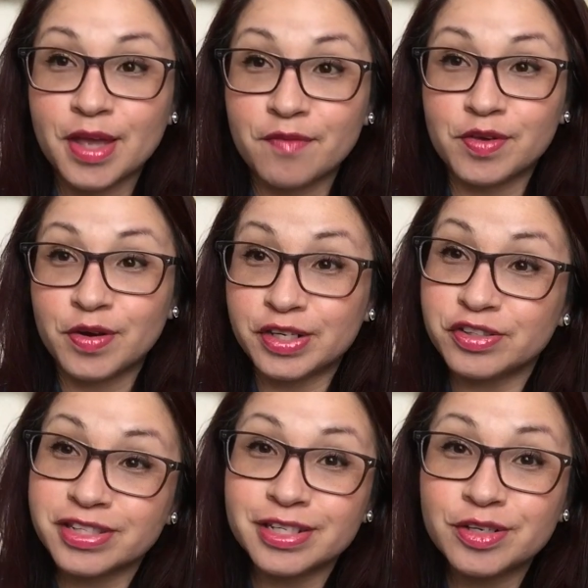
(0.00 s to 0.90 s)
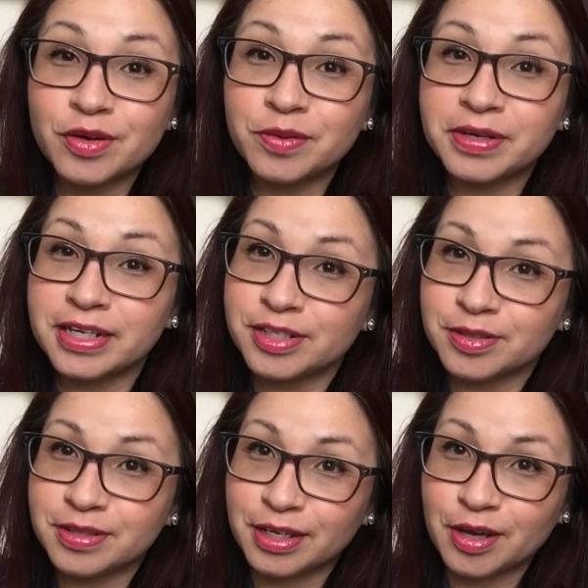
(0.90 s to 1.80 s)
if you're interested in knowing what I
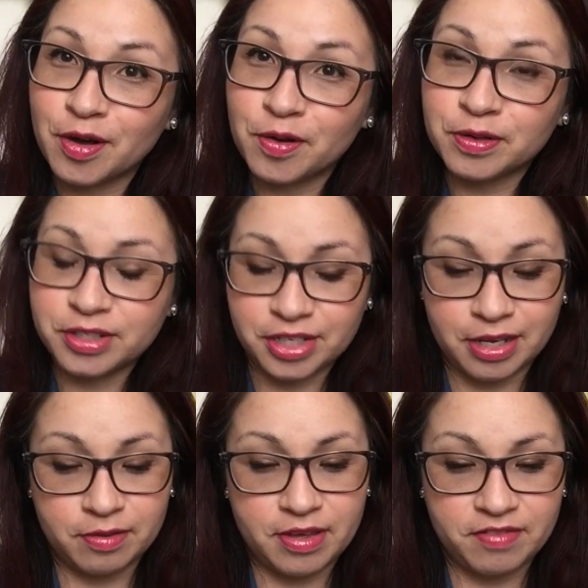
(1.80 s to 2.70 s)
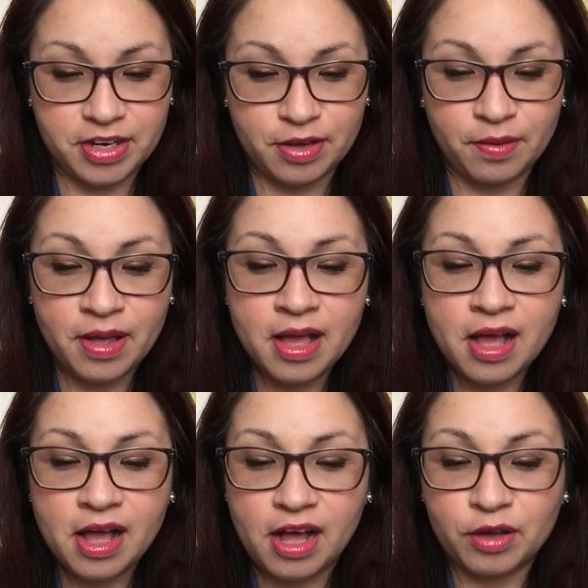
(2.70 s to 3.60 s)
do, then go check out that video.
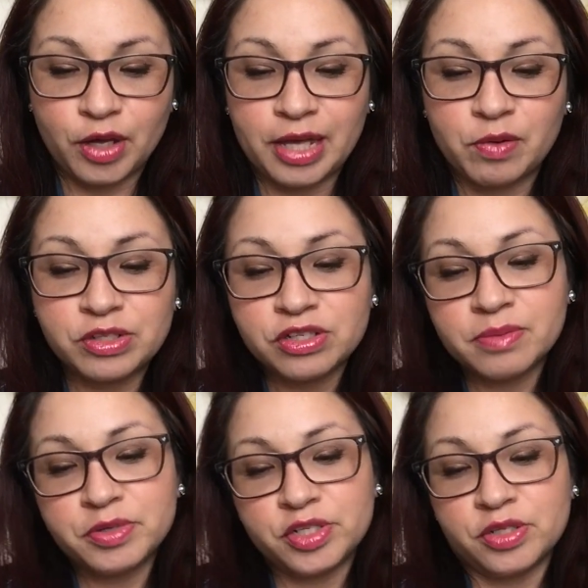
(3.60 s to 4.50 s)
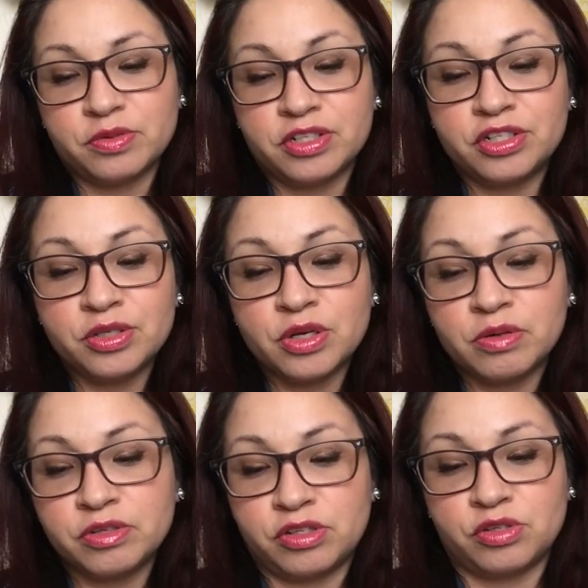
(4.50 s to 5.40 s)
Okay, question number two. Did you
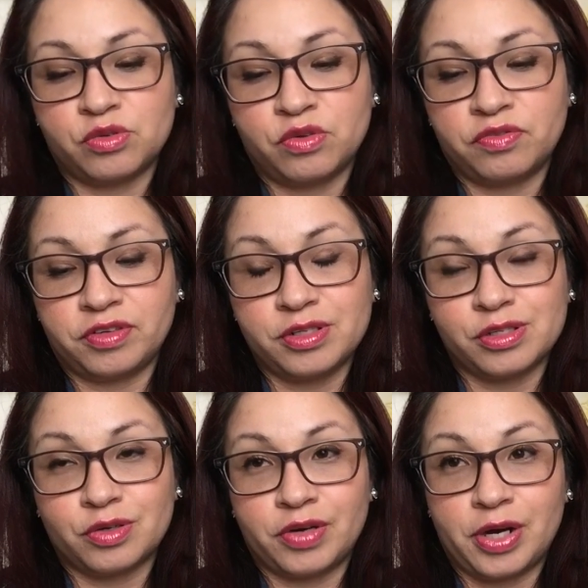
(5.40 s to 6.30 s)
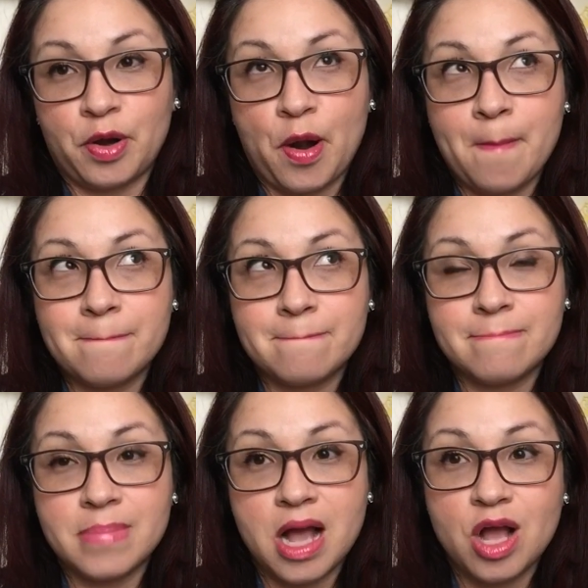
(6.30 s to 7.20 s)
go to school for this career?
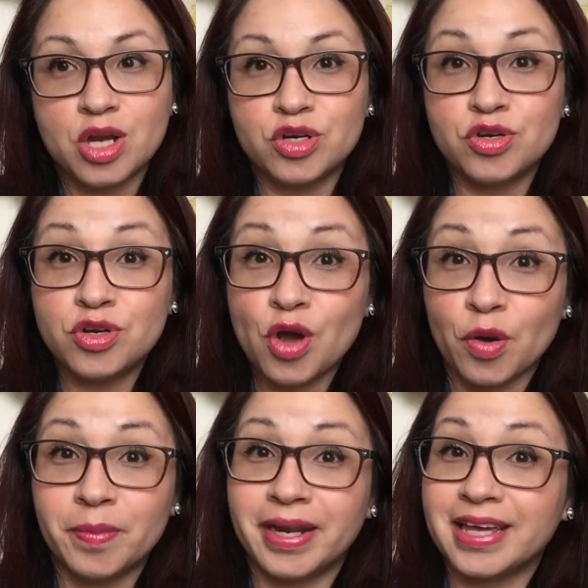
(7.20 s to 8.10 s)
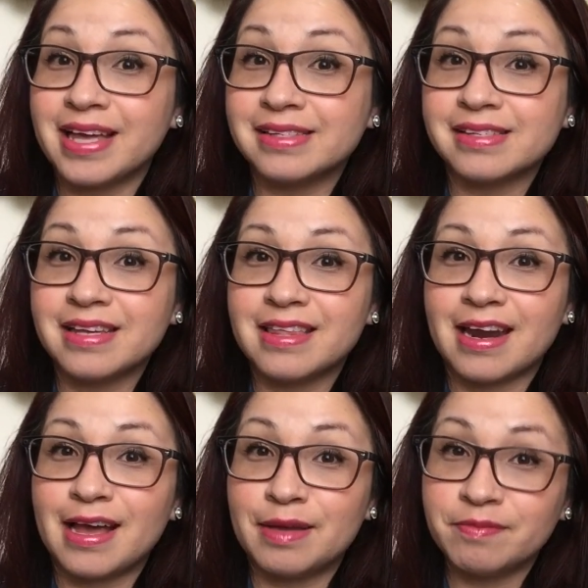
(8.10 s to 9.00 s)
No, but I can say
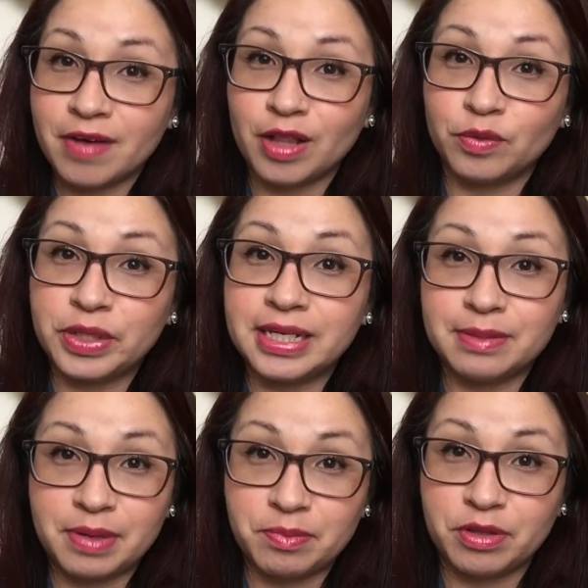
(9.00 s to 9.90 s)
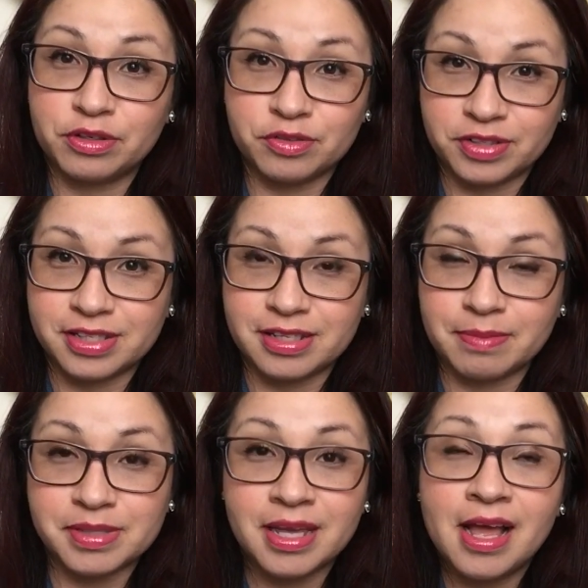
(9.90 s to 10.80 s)
that I am following in my mother's
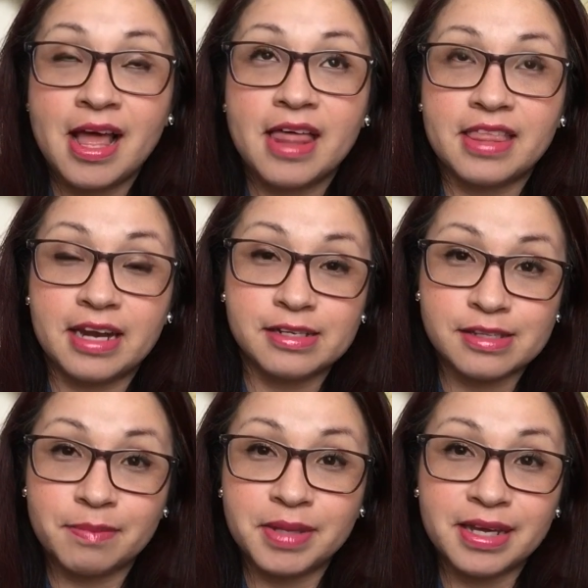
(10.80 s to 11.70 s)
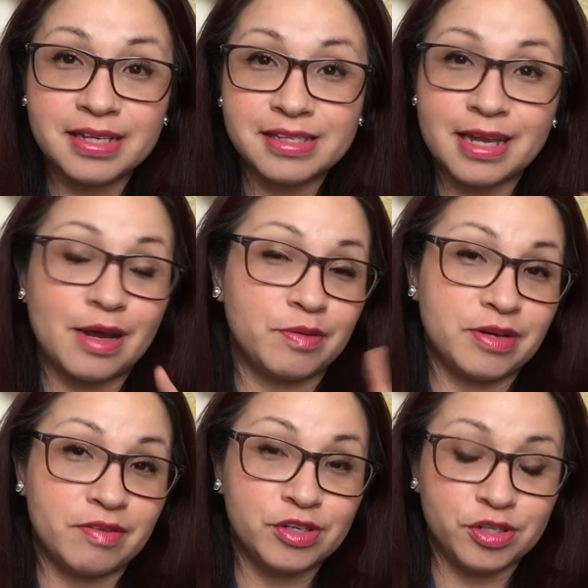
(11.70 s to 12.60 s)
footsteps. That is something I said I
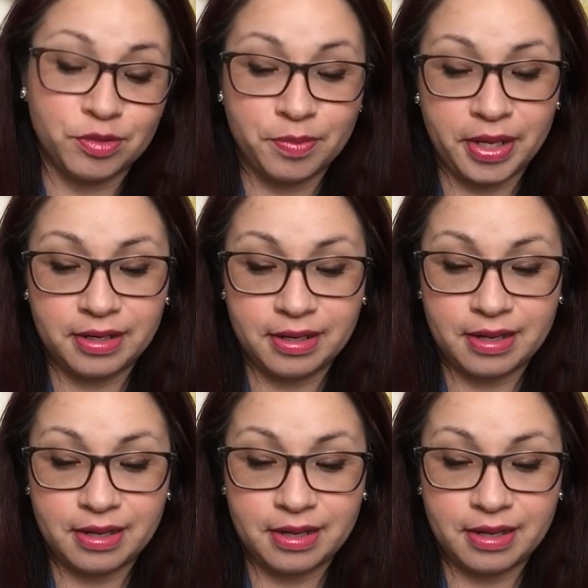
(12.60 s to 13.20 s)
would never do, but